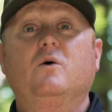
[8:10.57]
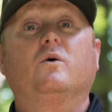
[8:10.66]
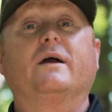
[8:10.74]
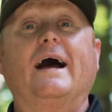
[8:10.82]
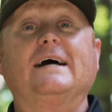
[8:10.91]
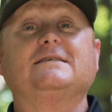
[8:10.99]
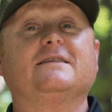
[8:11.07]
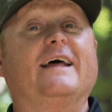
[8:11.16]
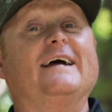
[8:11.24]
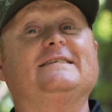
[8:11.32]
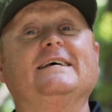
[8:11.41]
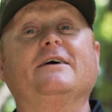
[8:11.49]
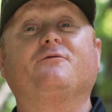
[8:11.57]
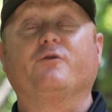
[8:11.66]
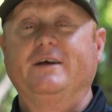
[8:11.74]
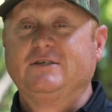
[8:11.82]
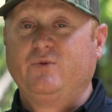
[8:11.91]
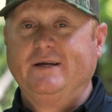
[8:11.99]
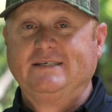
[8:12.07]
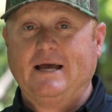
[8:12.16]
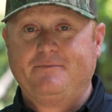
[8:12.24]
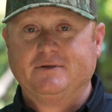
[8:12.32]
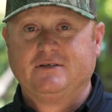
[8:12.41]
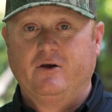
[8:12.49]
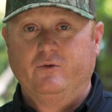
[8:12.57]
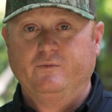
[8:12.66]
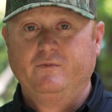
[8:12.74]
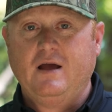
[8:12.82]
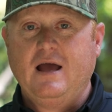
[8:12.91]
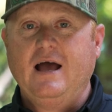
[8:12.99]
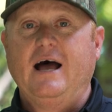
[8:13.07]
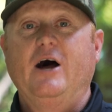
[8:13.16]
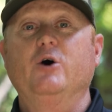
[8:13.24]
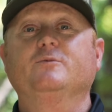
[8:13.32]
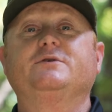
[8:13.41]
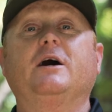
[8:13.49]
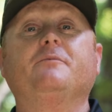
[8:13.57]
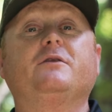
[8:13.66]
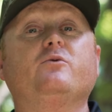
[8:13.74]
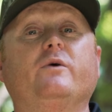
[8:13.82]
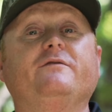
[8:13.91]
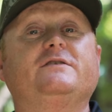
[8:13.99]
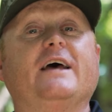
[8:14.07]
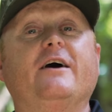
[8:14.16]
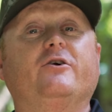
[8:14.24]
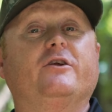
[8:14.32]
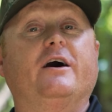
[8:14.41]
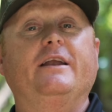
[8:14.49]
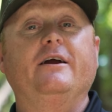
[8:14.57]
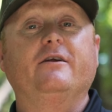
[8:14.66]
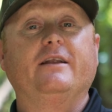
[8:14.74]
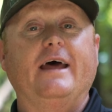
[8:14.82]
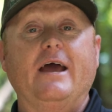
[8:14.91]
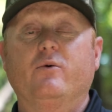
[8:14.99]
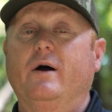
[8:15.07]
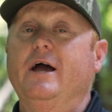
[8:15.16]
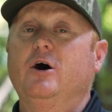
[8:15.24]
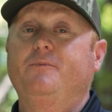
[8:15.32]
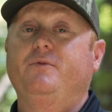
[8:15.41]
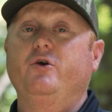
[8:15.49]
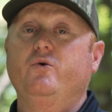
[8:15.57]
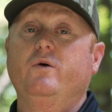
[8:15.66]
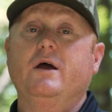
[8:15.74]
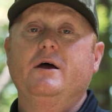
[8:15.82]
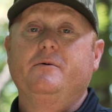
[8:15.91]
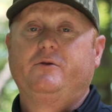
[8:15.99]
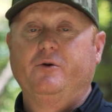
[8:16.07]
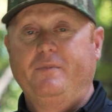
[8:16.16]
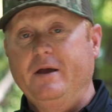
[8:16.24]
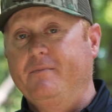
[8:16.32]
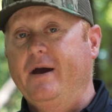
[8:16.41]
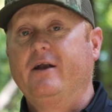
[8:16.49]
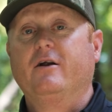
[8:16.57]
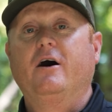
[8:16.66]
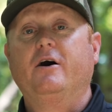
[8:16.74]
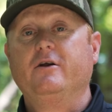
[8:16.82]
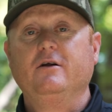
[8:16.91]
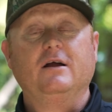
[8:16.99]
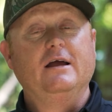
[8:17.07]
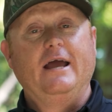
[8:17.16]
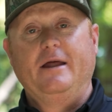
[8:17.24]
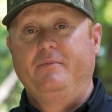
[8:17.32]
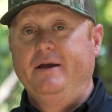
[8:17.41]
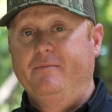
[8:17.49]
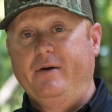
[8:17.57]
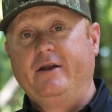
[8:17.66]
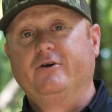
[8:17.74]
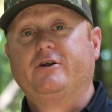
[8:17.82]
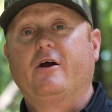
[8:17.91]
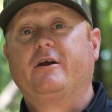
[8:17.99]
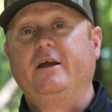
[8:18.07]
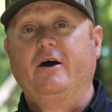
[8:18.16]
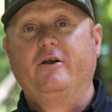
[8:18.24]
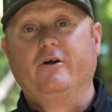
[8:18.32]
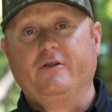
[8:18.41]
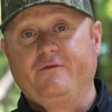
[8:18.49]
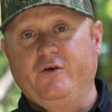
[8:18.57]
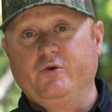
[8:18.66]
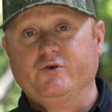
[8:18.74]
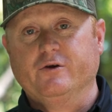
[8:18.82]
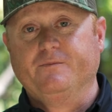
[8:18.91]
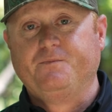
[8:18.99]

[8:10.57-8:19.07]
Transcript: Well guys, that's it for this week's episode. I hope something we've said or done here today will help you to be a better hunter and be a better turkey hunter in the future.